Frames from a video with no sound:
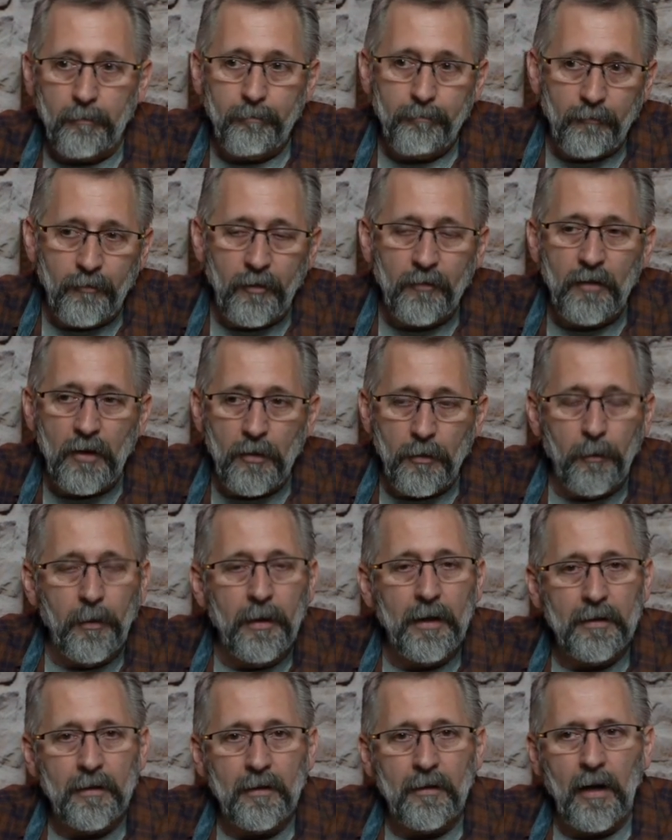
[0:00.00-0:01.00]

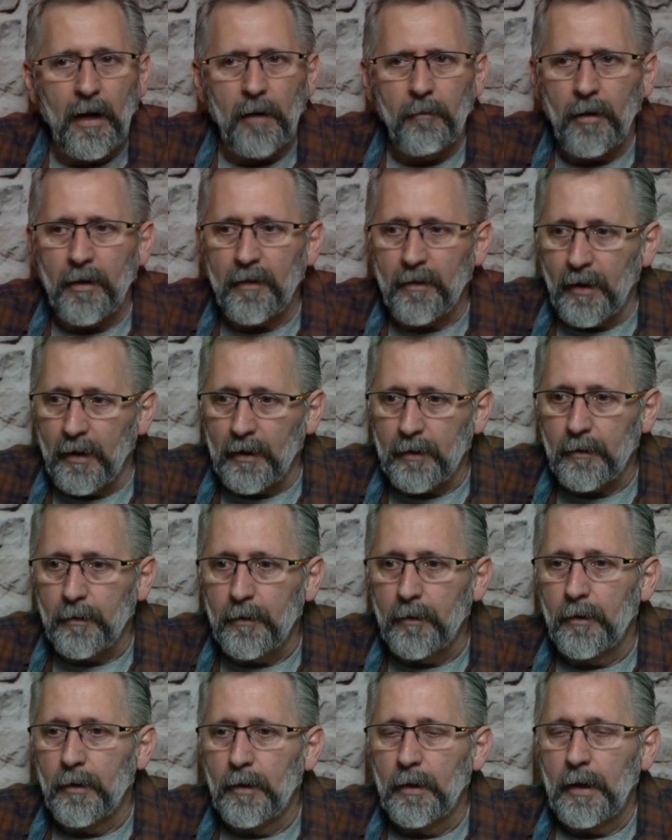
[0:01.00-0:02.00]
53 at the time, I think.
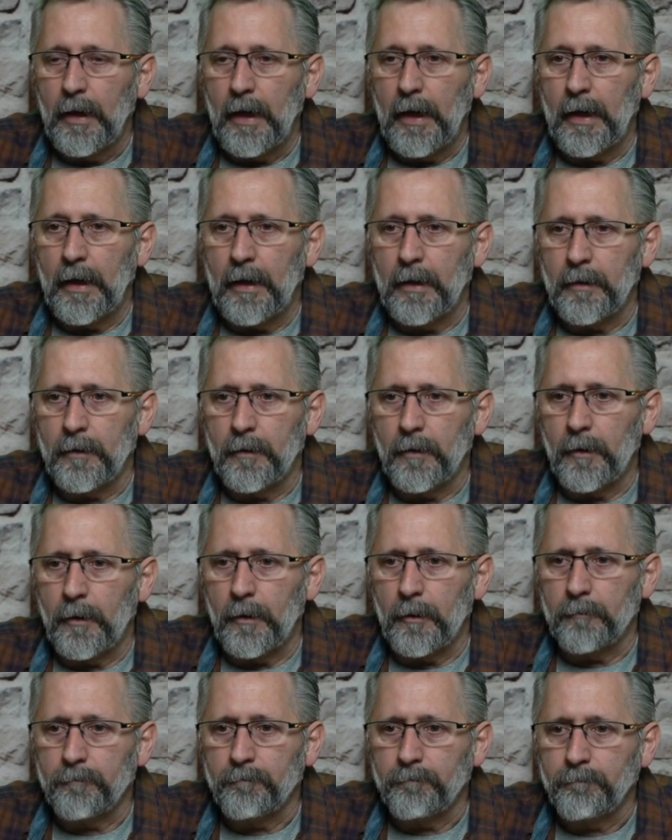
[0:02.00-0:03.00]
And
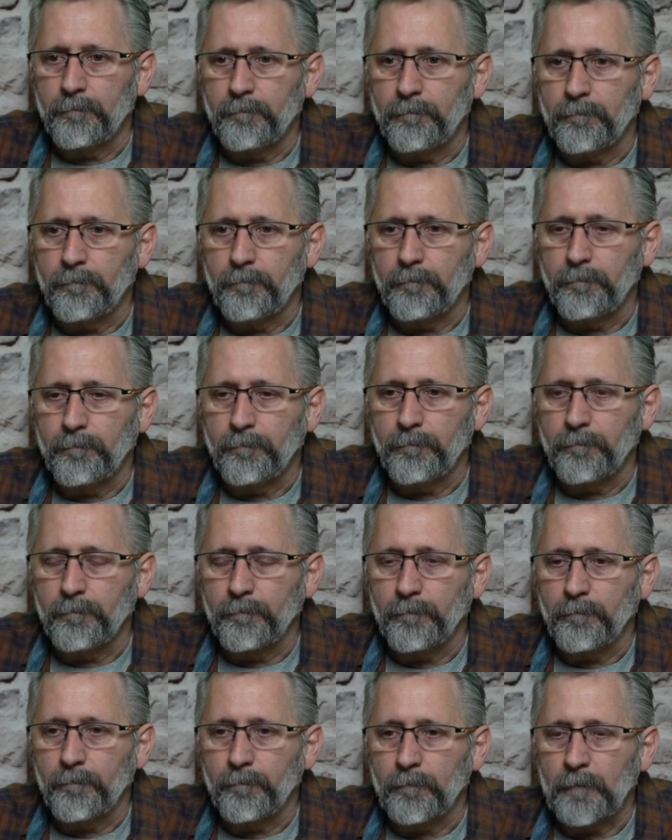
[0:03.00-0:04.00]
I
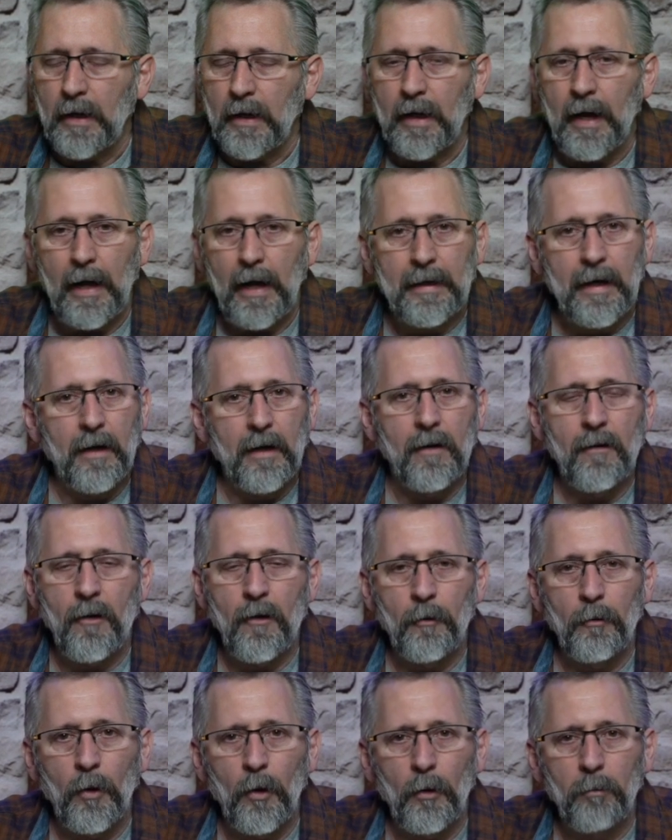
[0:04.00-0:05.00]
got
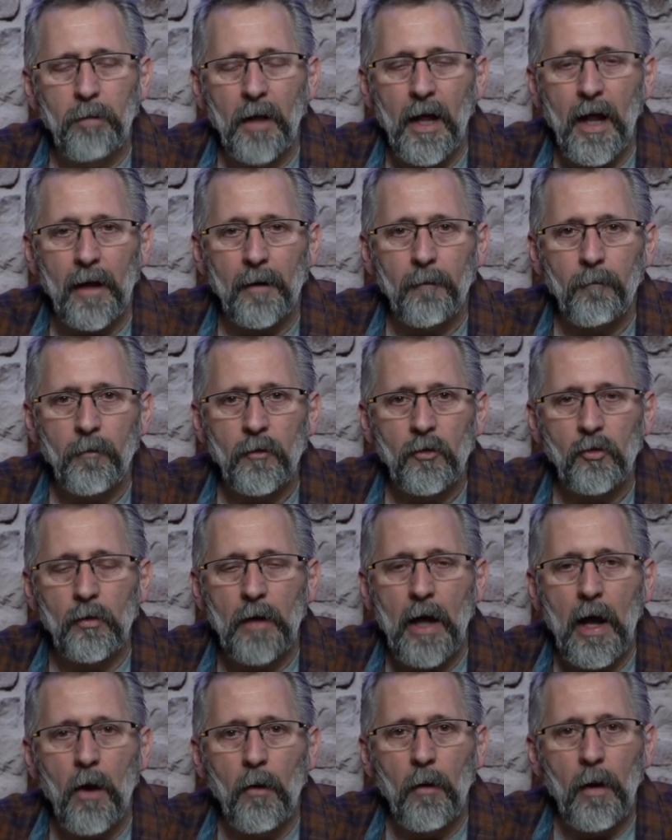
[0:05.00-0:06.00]
another roadblock. So
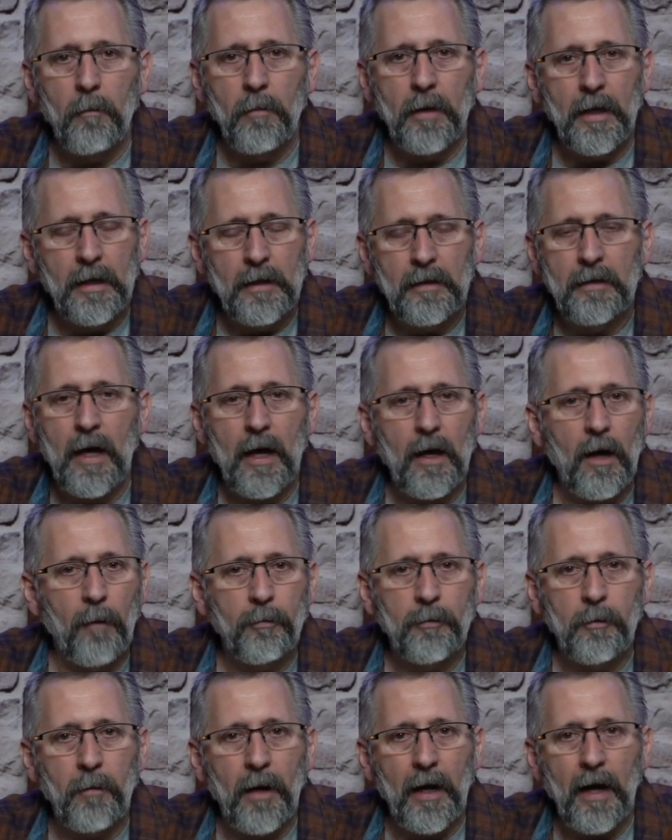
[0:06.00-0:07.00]
now I'm in debt
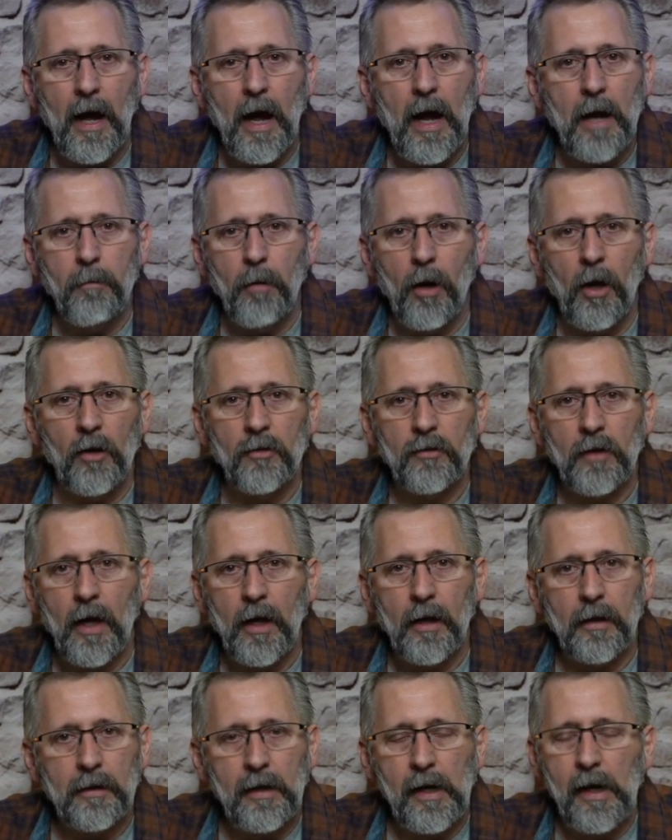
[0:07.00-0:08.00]
up to my eyeballs
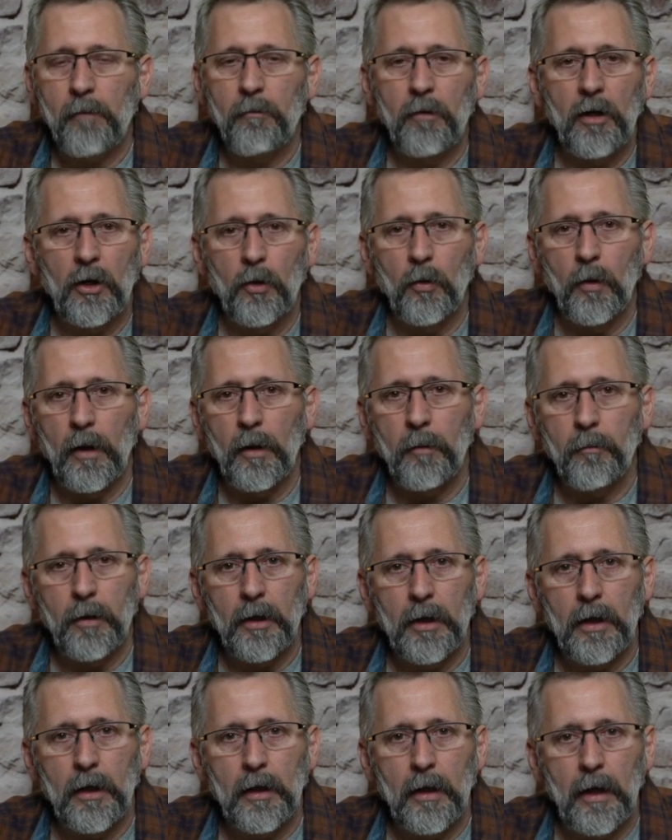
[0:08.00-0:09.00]
on camera
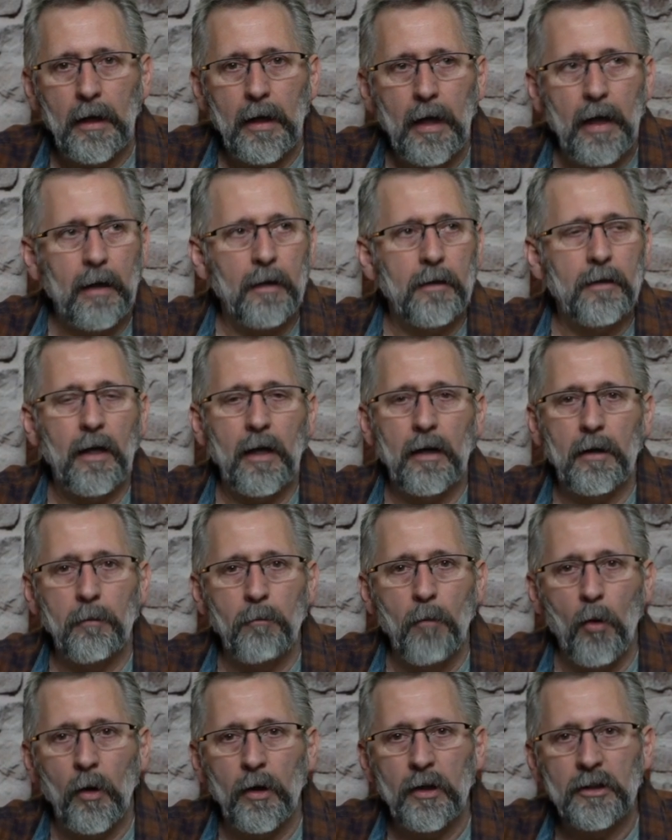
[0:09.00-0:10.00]
equipment. I had to take a
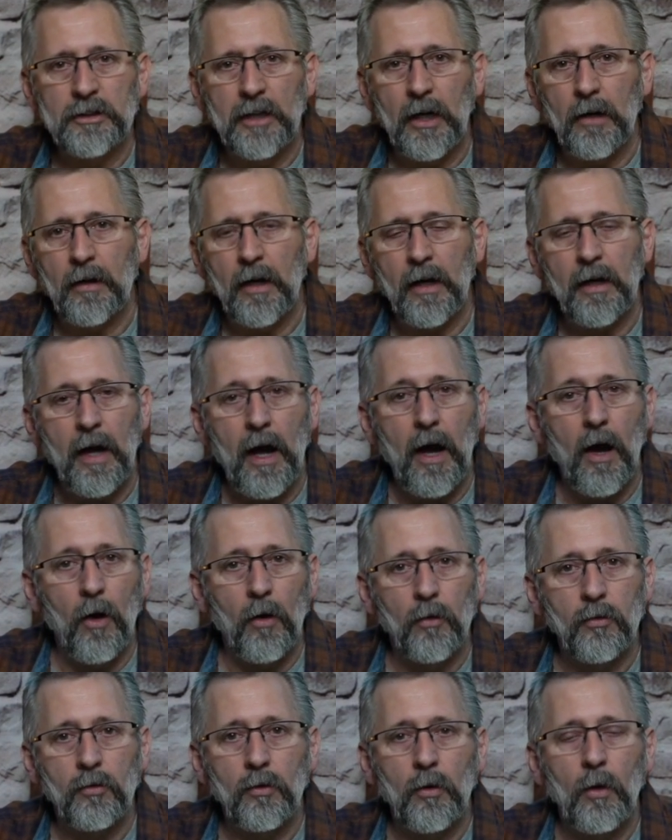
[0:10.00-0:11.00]
mortgage out on the
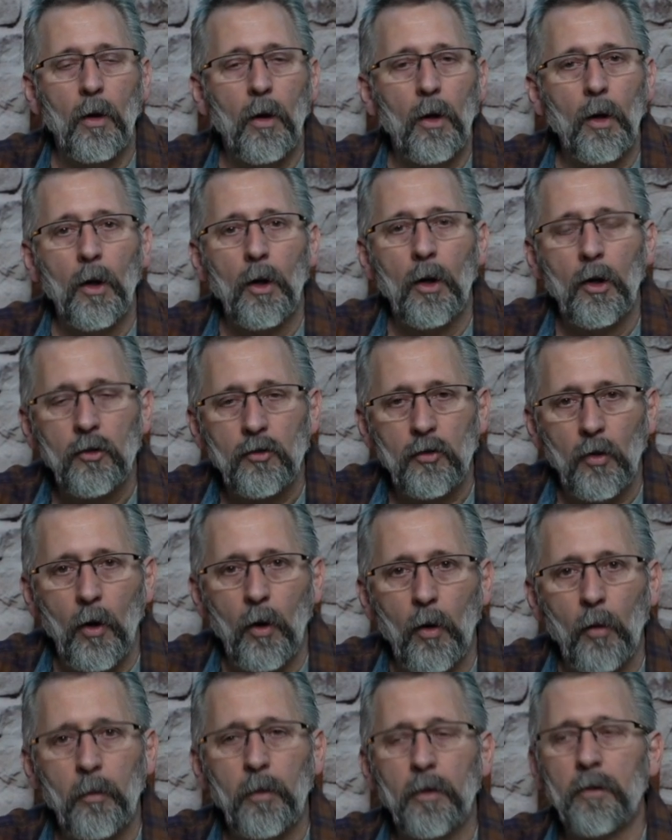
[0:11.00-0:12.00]
house.
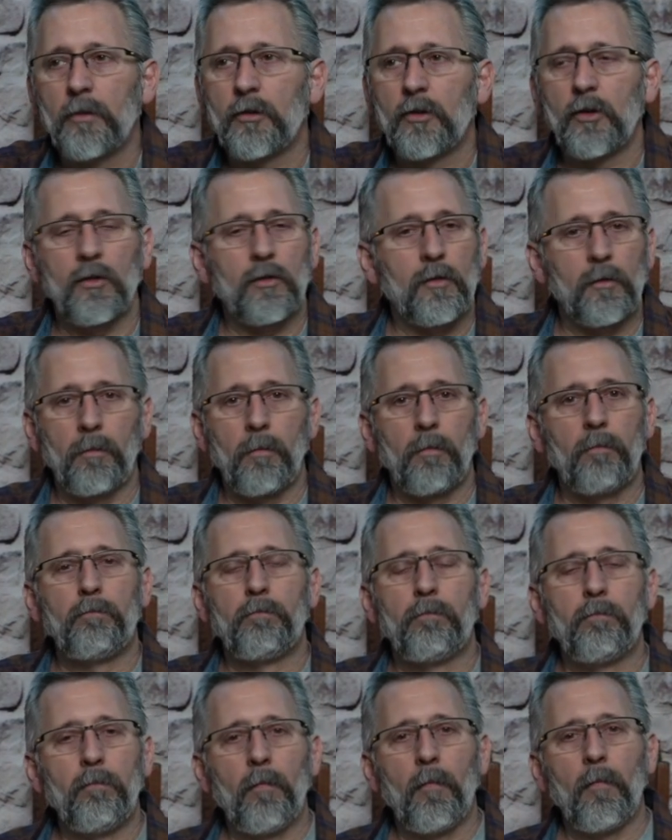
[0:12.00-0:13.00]
So we're just
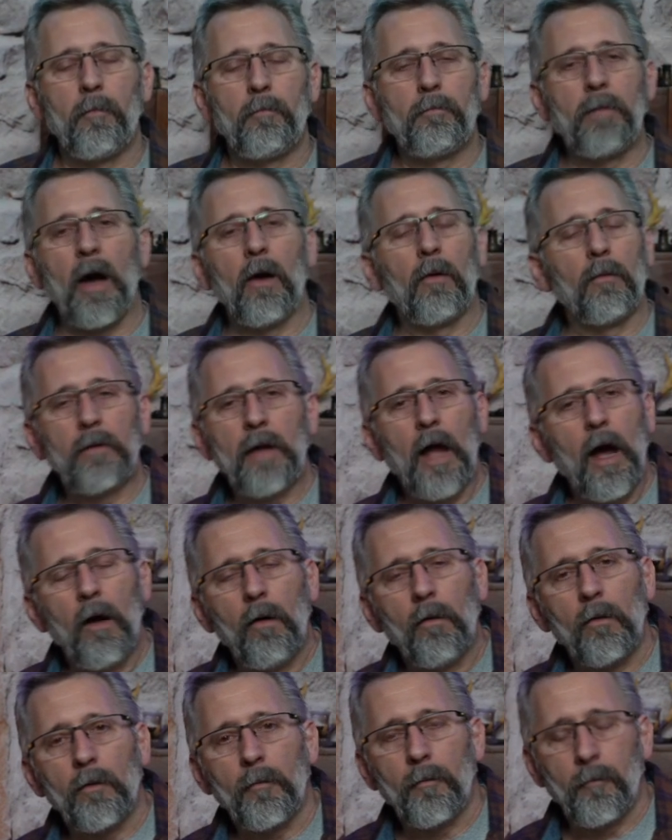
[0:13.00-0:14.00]
bound
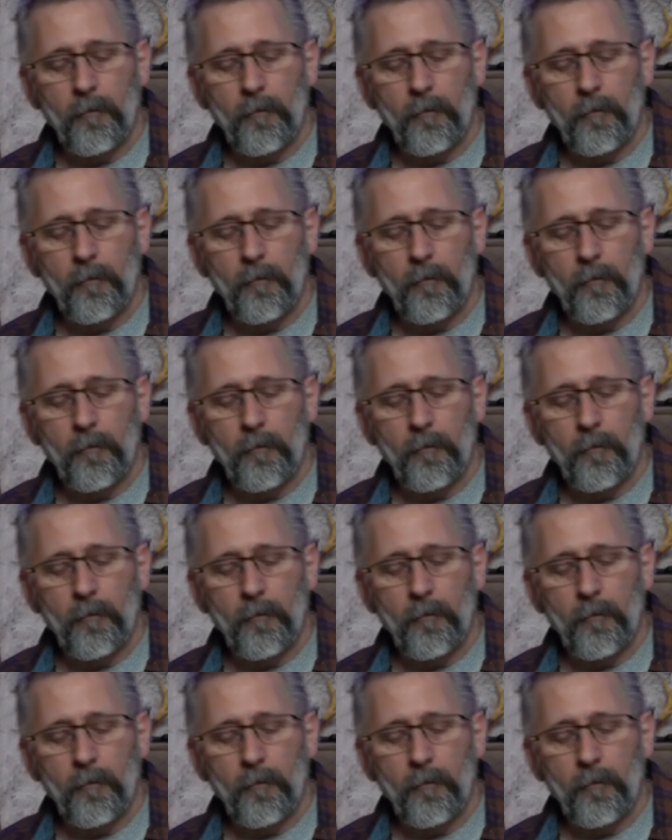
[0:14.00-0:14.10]
down.